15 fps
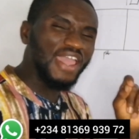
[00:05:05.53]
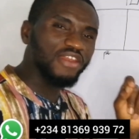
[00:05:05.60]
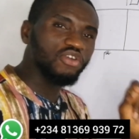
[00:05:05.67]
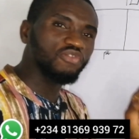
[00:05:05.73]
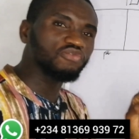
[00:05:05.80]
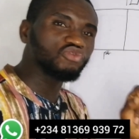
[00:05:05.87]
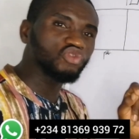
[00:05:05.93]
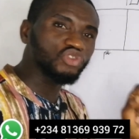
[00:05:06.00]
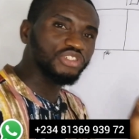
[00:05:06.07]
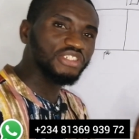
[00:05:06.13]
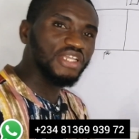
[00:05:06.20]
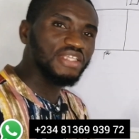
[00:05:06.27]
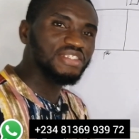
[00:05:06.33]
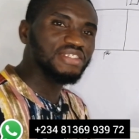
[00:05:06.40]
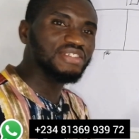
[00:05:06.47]
of
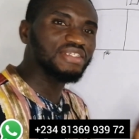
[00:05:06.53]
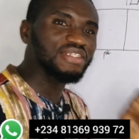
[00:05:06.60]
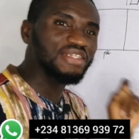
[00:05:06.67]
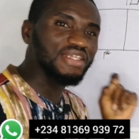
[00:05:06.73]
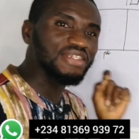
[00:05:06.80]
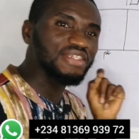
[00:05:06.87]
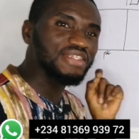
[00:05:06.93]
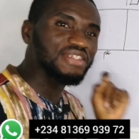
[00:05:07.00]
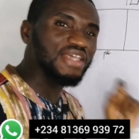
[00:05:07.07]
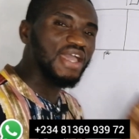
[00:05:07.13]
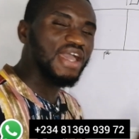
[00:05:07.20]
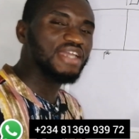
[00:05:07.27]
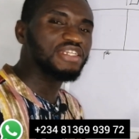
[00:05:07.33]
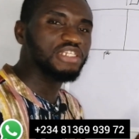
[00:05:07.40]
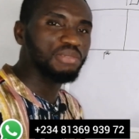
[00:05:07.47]
nutrient they
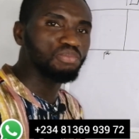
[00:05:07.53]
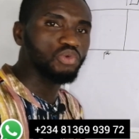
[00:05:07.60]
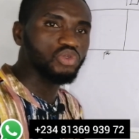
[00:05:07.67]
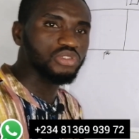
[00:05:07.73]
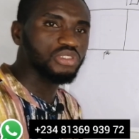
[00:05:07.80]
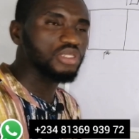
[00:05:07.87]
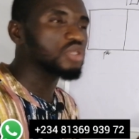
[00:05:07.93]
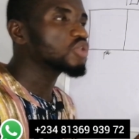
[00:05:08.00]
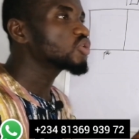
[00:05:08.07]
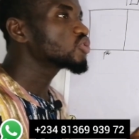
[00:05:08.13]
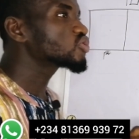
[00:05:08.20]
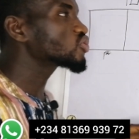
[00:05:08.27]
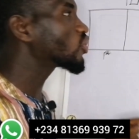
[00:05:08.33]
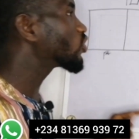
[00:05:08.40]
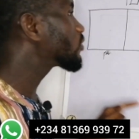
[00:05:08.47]
desire the most.
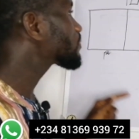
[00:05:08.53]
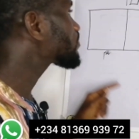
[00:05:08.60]
So